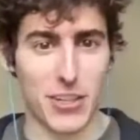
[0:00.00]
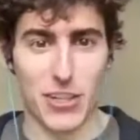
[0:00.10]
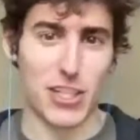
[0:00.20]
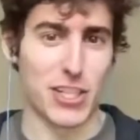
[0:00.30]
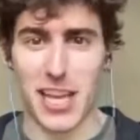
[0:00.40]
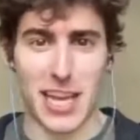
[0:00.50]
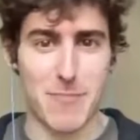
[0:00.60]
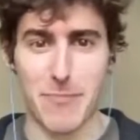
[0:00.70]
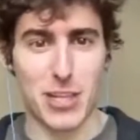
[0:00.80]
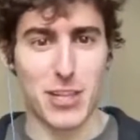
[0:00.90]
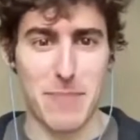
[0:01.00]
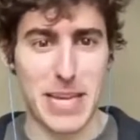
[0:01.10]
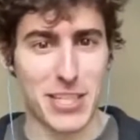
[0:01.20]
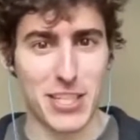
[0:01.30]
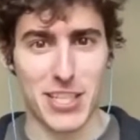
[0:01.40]
There's just like a bunch of
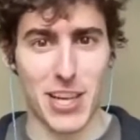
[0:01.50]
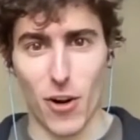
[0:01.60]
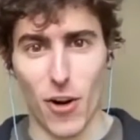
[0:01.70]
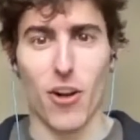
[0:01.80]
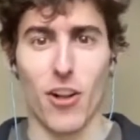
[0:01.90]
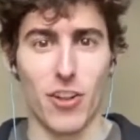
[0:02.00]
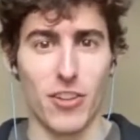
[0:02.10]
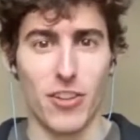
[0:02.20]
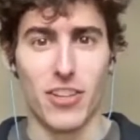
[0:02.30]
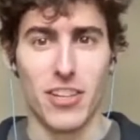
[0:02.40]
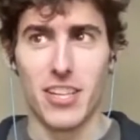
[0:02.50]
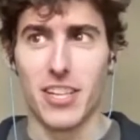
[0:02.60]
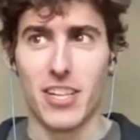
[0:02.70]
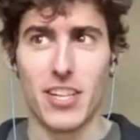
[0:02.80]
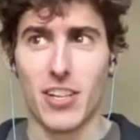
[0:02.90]
pieces that are all
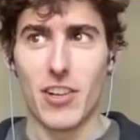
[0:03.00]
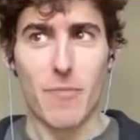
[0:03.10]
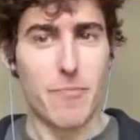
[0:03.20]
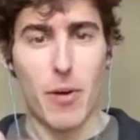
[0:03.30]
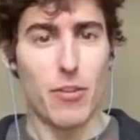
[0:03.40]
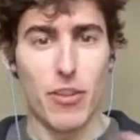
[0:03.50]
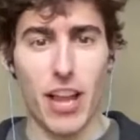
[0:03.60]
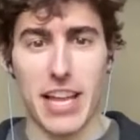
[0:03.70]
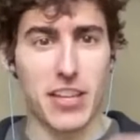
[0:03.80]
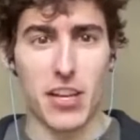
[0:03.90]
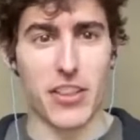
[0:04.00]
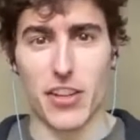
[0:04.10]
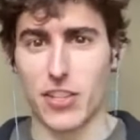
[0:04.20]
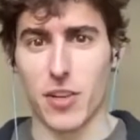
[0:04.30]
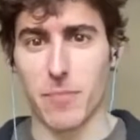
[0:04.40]
both like
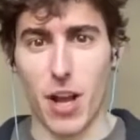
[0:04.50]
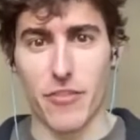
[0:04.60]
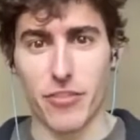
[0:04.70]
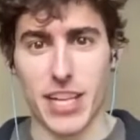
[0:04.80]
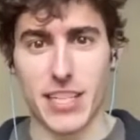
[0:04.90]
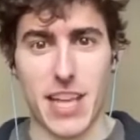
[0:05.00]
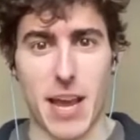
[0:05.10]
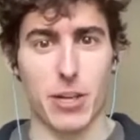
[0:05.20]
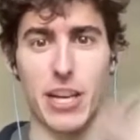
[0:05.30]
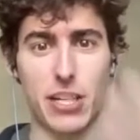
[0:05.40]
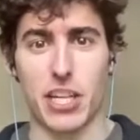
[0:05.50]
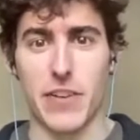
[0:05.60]
there's some conflict, and we're going to generate